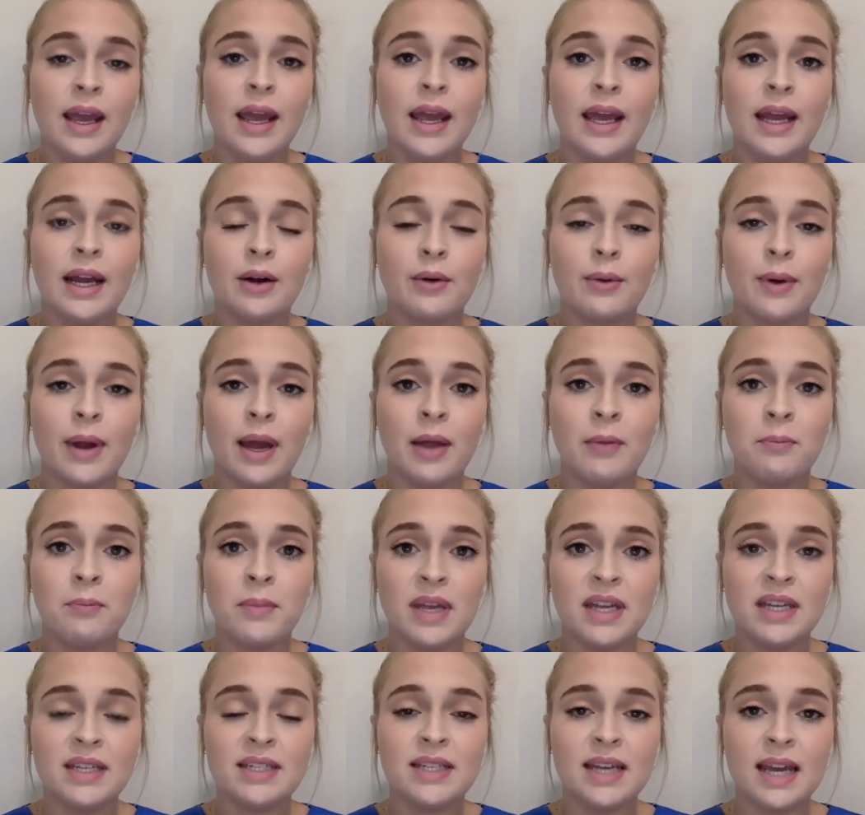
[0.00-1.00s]
And around
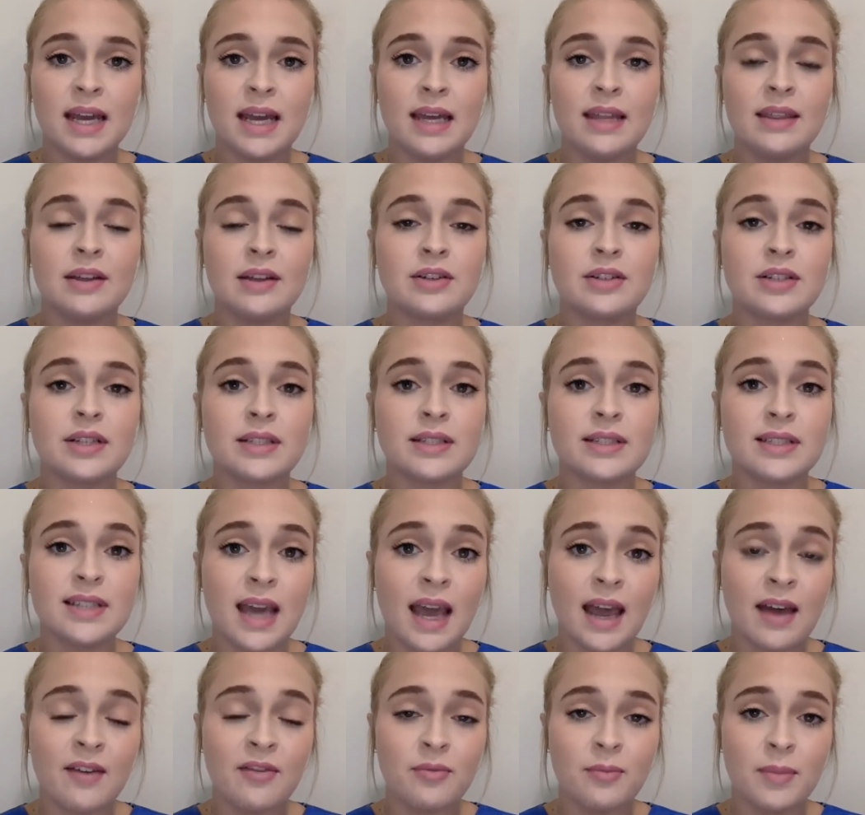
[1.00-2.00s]
midday, there's a
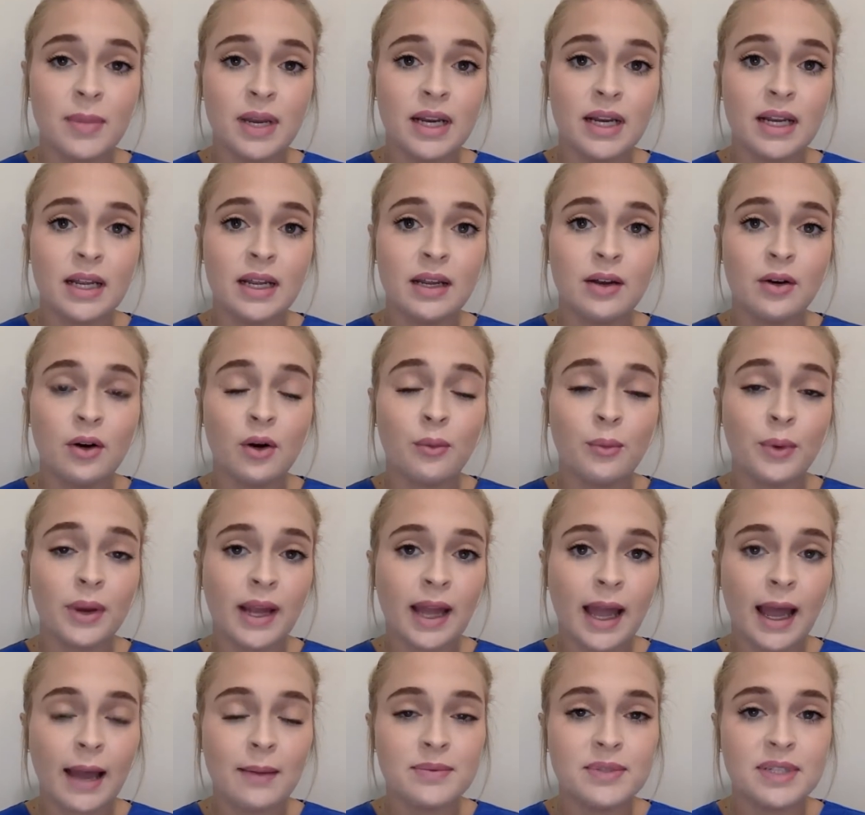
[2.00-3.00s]
staff meeting or
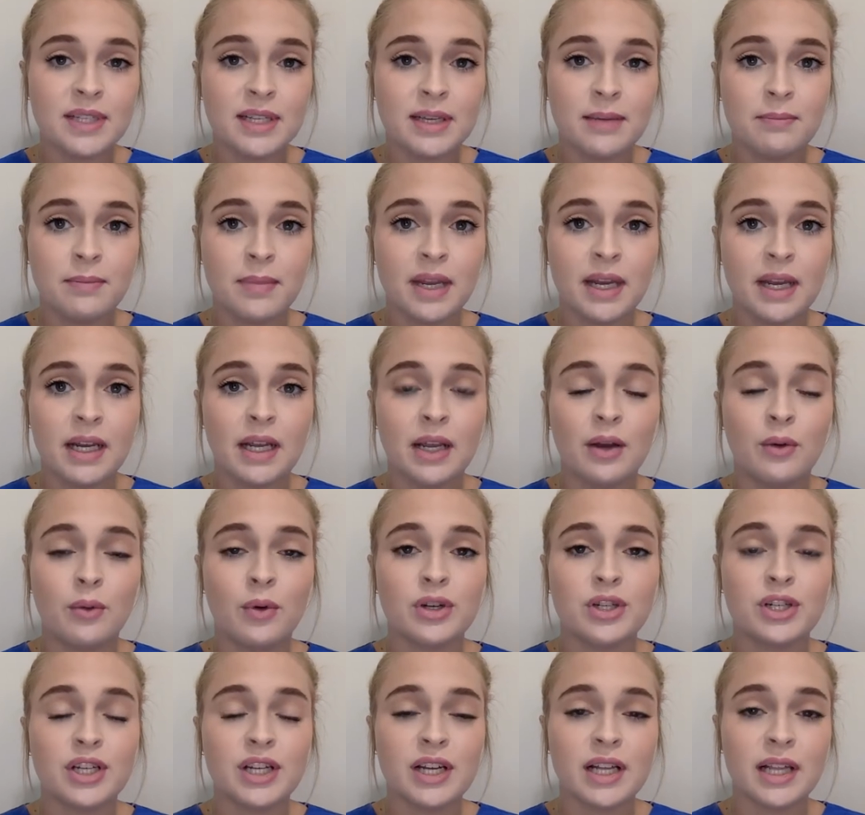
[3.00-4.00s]
rehab team meeting where
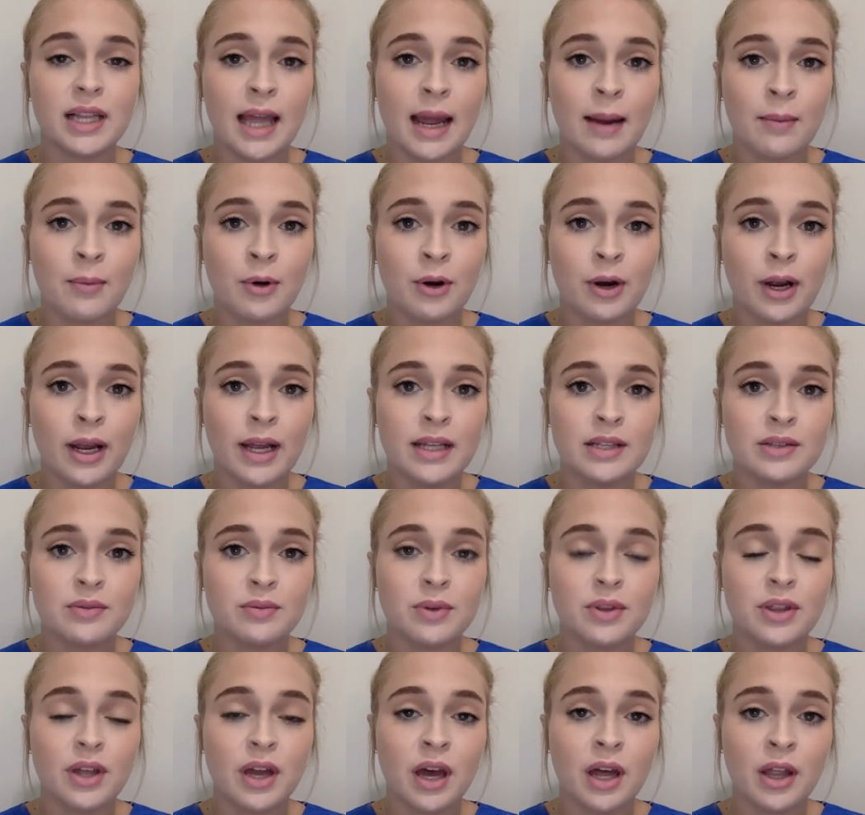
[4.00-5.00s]
she collaborates
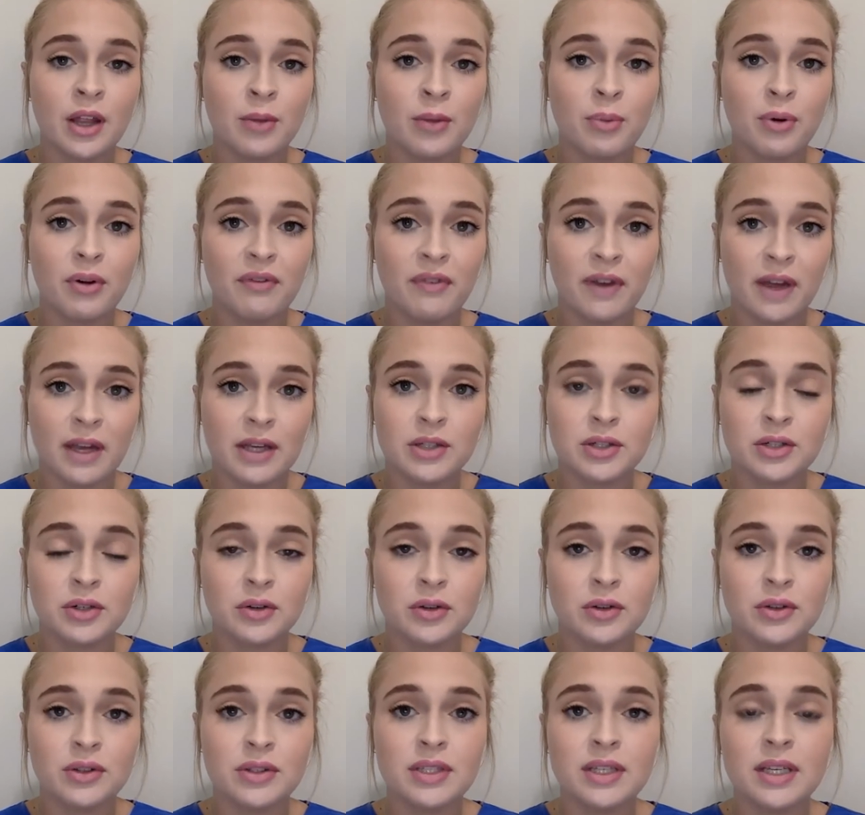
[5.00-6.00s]
with other
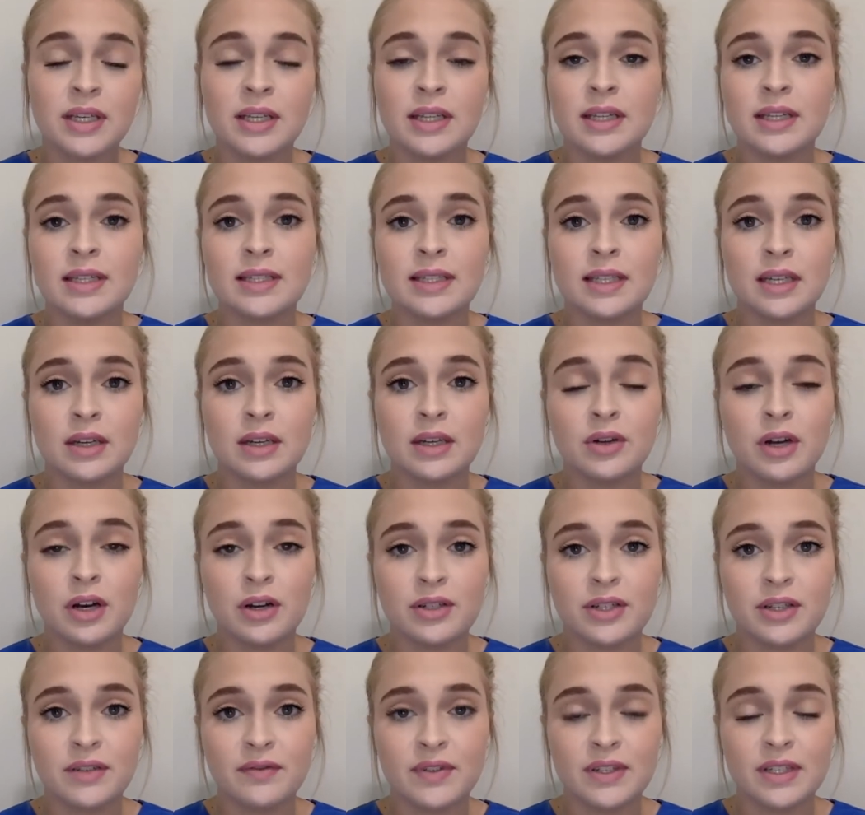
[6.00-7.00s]
professionals in the skilled
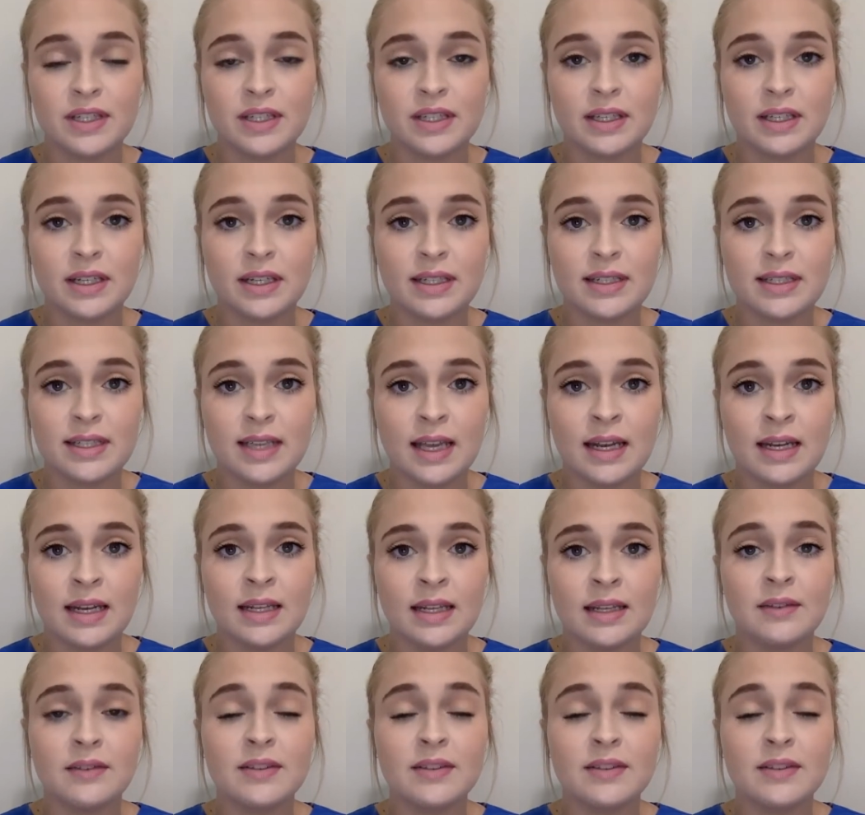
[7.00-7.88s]
nursing facility setting,